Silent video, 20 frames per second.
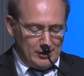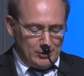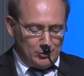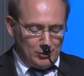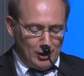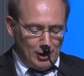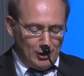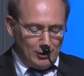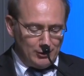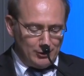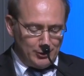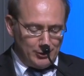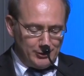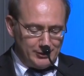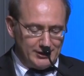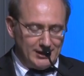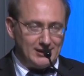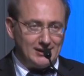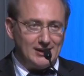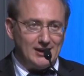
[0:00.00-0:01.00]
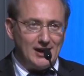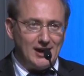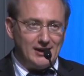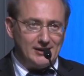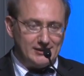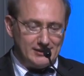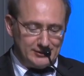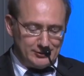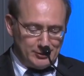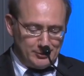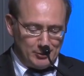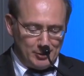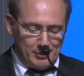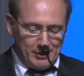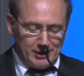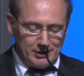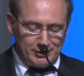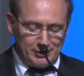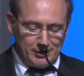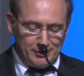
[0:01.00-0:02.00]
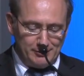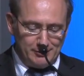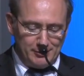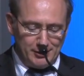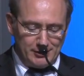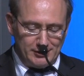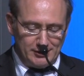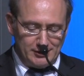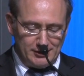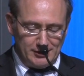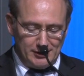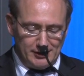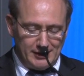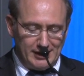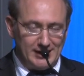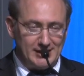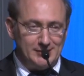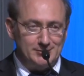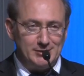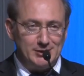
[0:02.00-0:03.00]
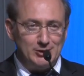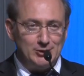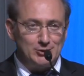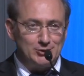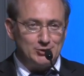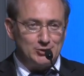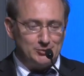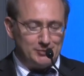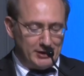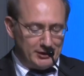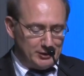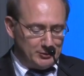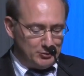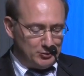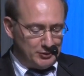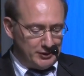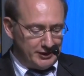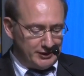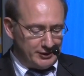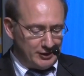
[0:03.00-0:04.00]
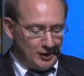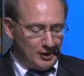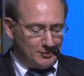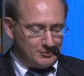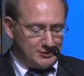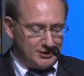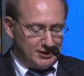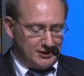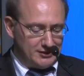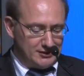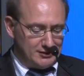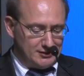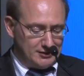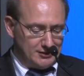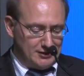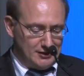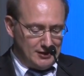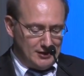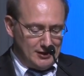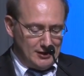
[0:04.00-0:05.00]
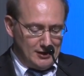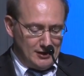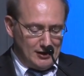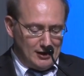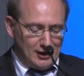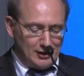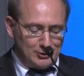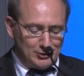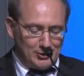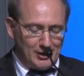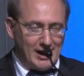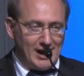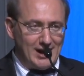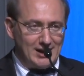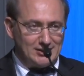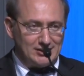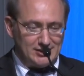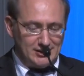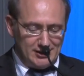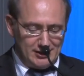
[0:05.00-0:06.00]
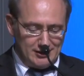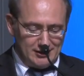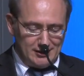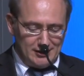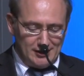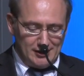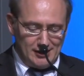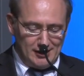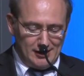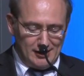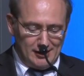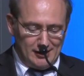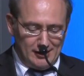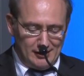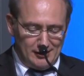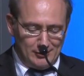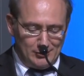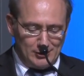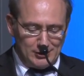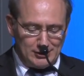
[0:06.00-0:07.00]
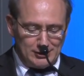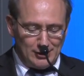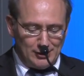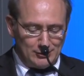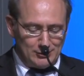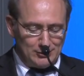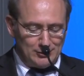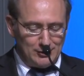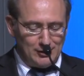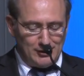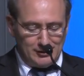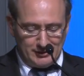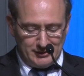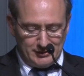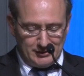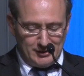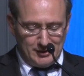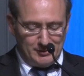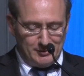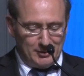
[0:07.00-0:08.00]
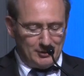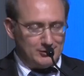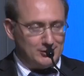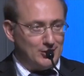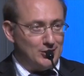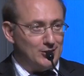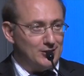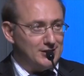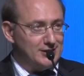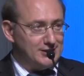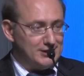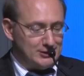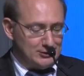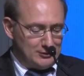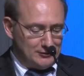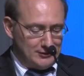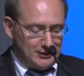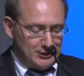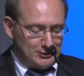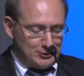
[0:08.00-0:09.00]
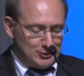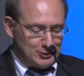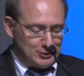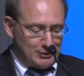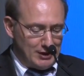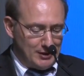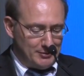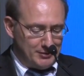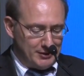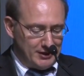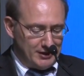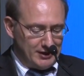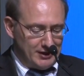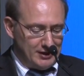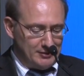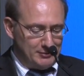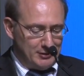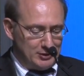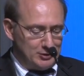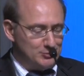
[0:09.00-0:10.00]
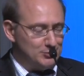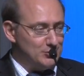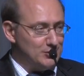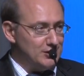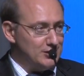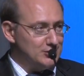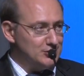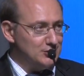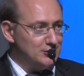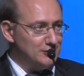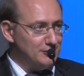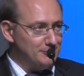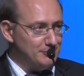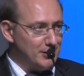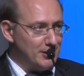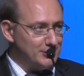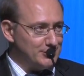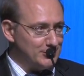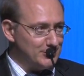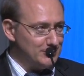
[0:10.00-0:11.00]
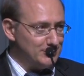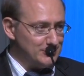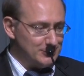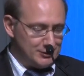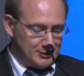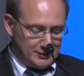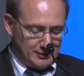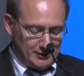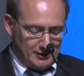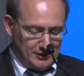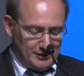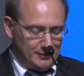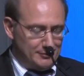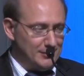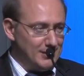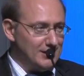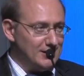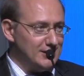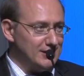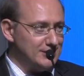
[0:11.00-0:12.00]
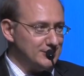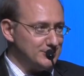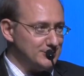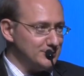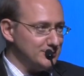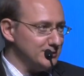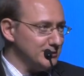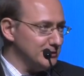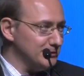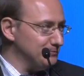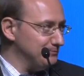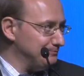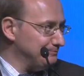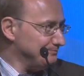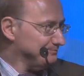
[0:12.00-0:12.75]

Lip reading: We all learned that light has a momentum, but can it be used to manipulate objects? Arthur Ashkin will talk to us about the early days of laser trapping and manipulation of particles by lasers.